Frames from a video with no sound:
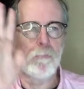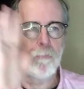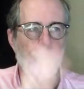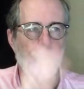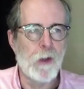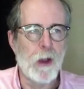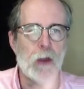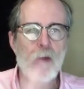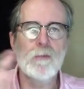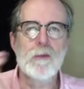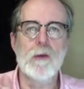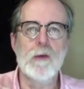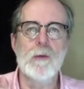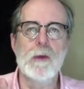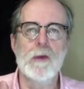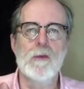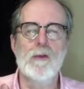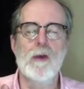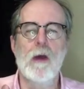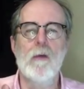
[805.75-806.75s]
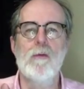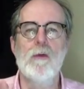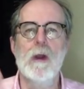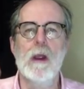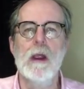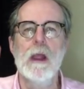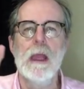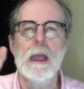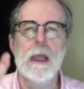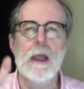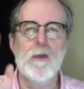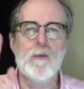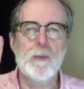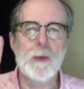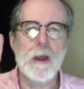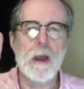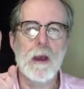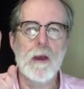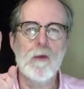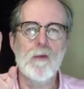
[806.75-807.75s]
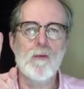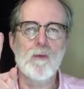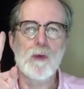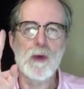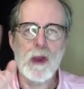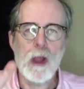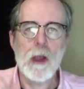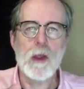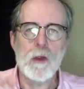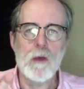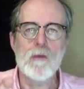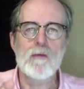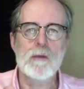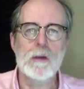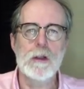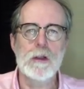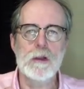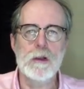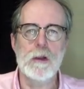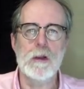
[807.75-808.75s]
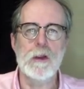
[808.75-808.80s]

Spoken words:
file viewing software, is because we're not usually